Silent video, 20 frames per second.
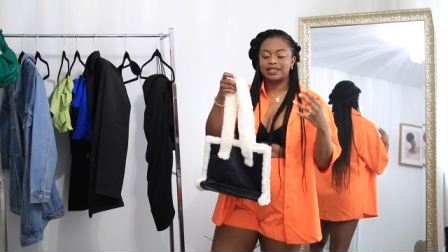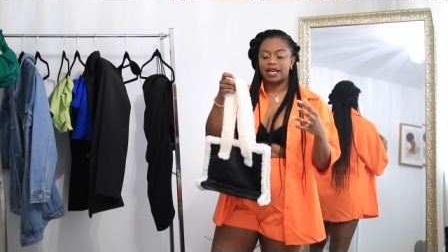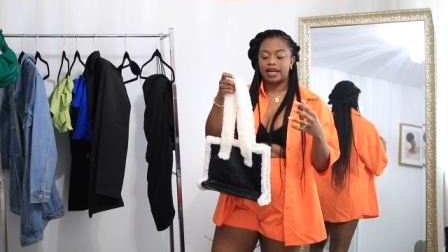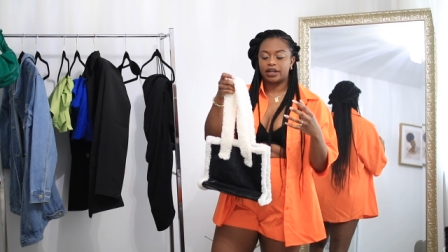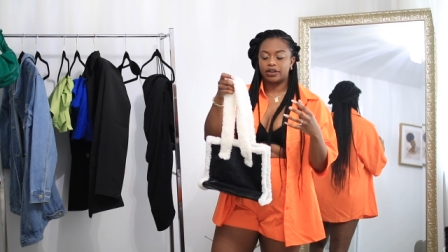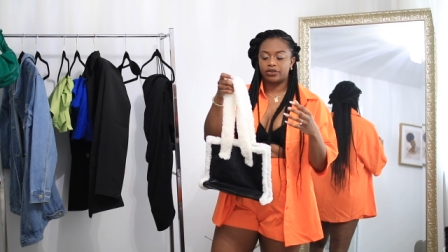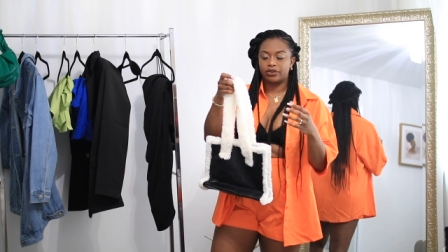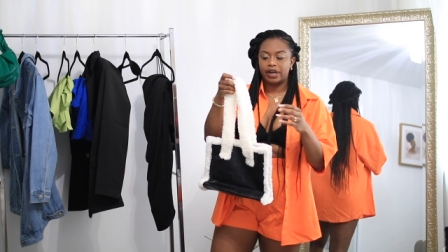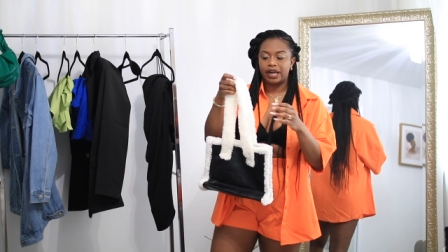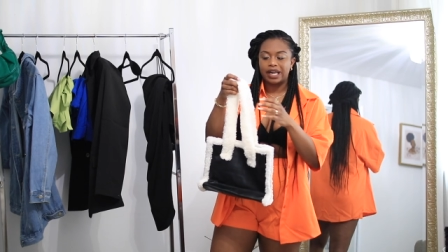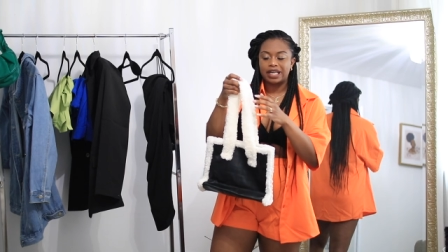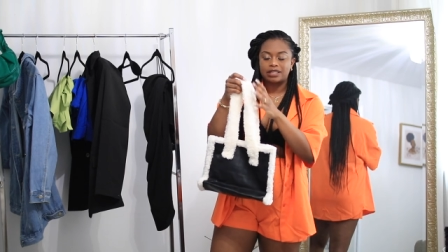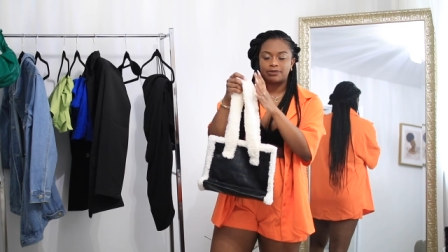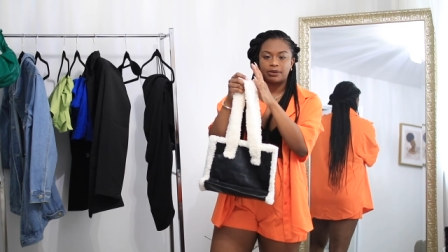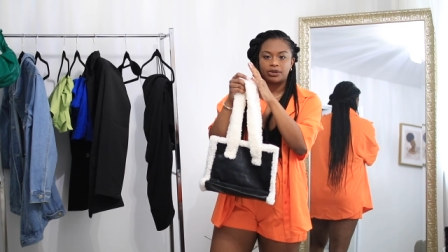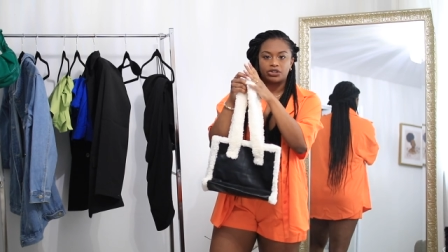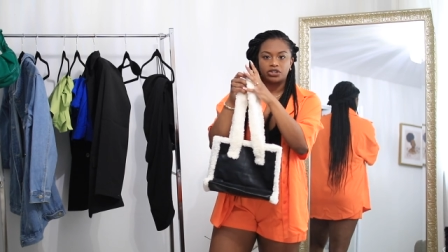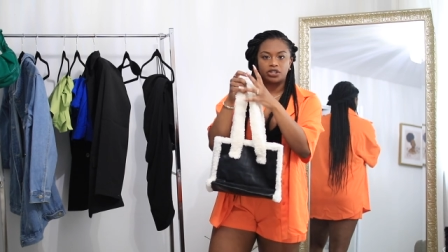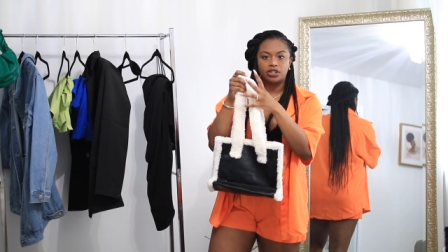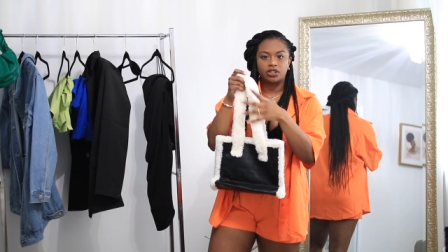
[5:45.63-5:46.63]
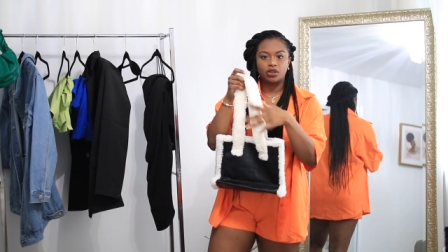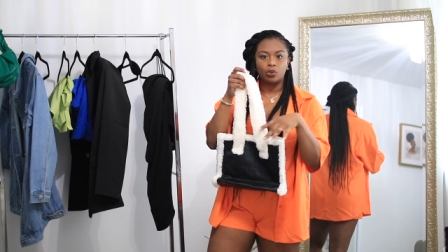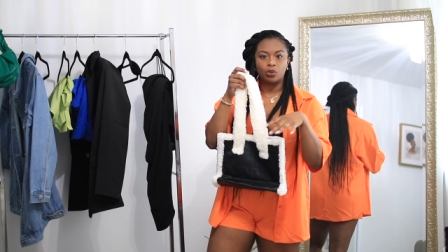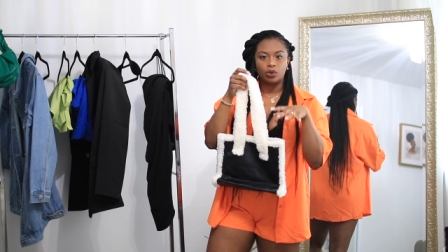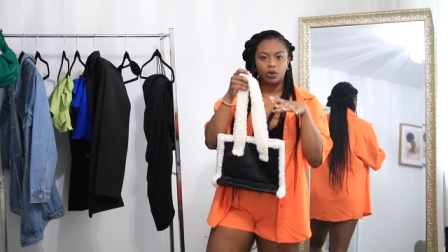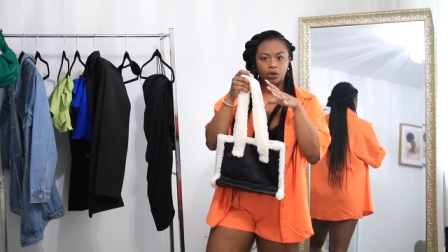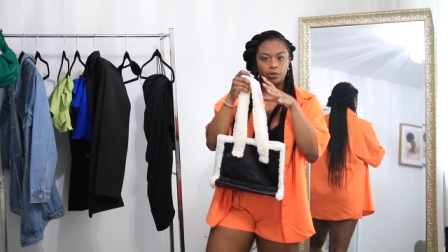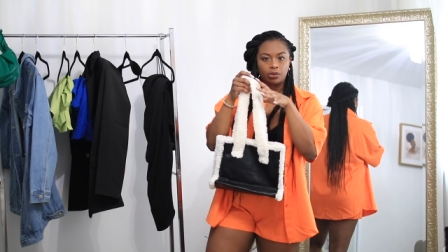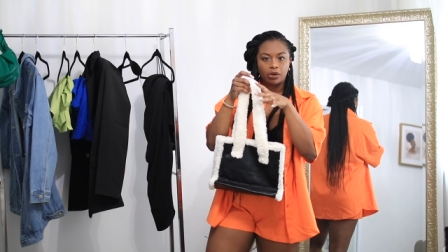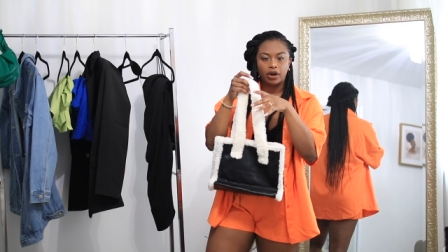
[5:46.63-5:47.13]
that great, especially the
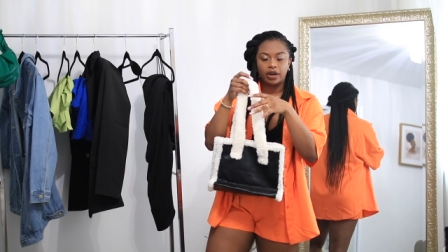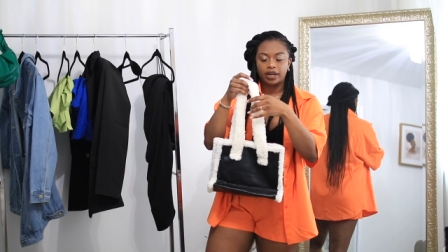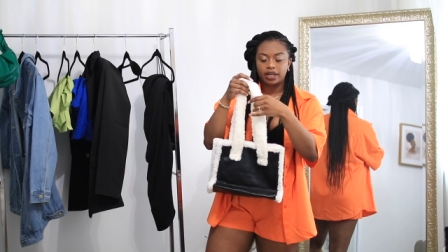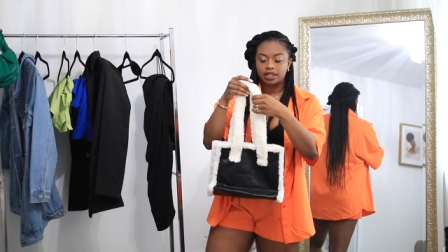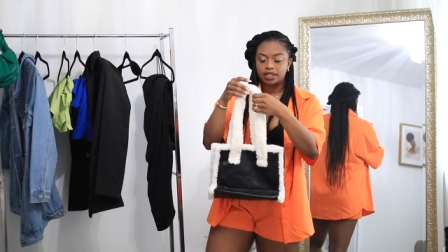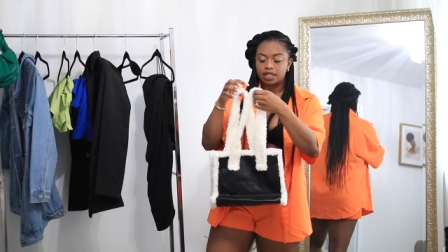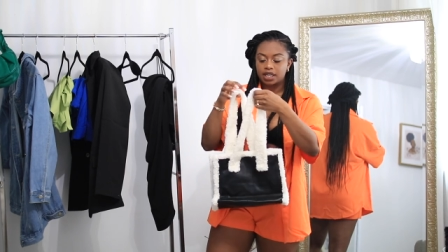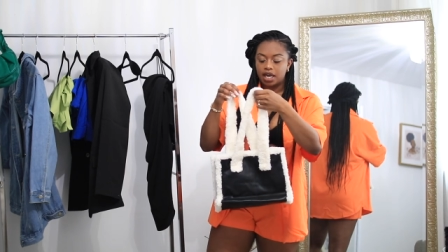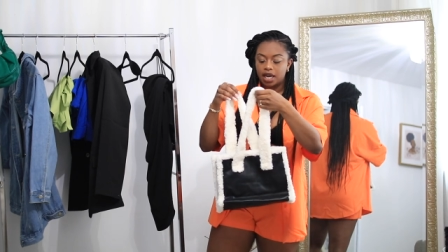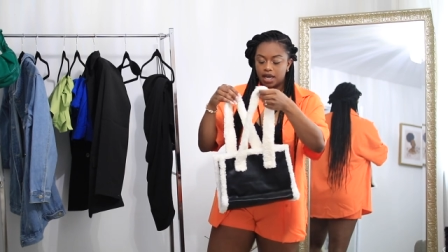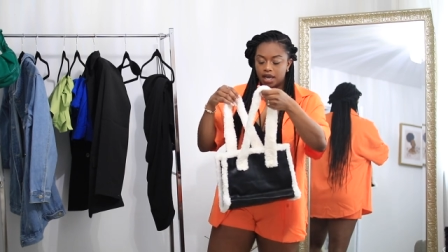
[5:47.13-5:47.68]
wool part.